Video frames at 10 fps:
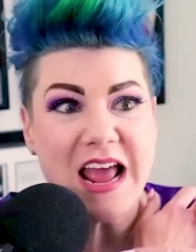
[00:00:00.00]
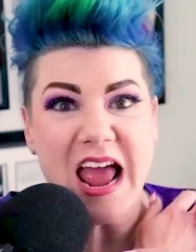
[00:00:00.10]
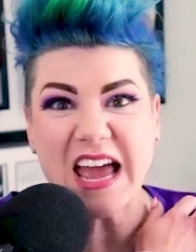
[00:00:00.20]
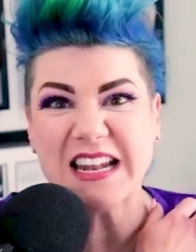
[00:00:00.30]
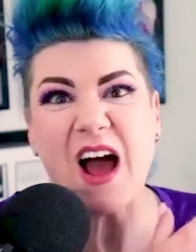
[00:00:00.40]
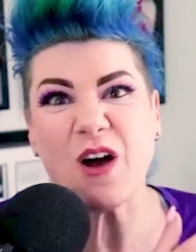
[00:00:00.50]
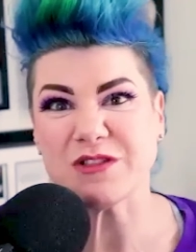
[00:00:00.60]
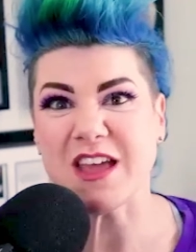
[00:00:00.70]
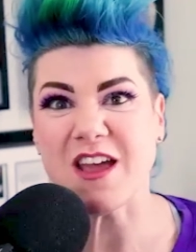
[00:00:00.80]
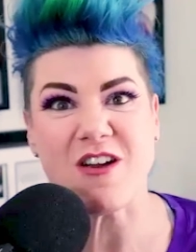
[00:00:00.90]
and
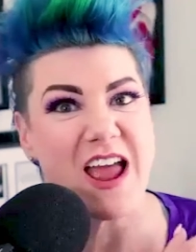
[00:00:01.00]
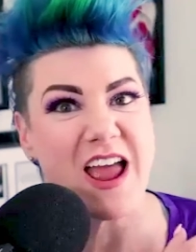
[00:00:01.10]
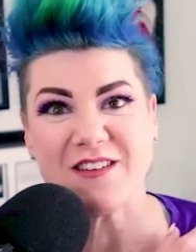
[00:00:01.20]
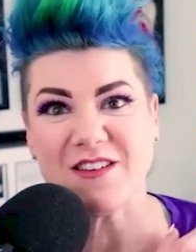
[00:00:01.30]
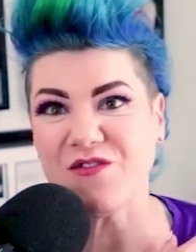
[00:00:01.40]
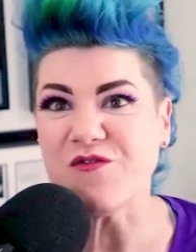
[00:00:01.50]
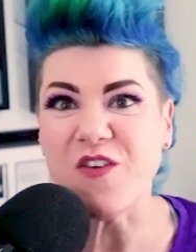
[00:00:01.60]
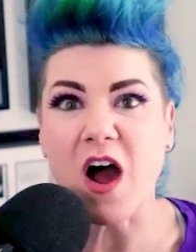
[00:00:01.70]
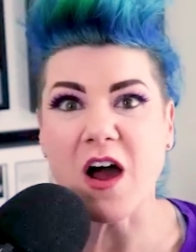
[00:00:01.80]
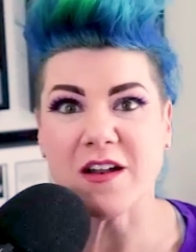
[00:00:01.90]
out there and
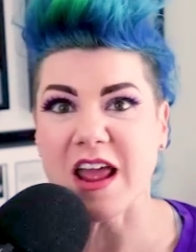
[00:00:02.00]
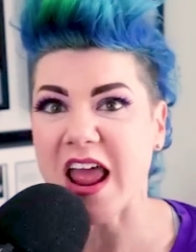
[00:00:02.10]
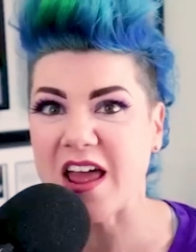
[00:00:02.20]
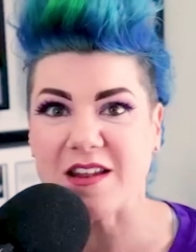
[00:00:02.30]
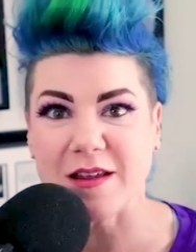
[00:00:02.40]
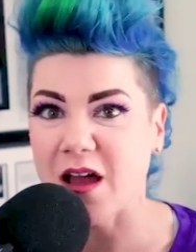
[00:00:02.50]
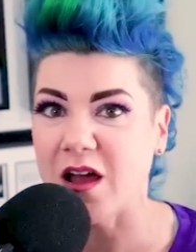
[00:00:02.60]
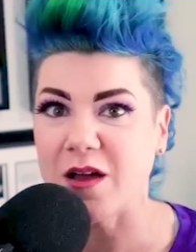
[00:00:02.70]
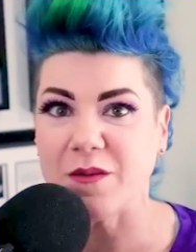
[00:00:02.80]
fun and uh,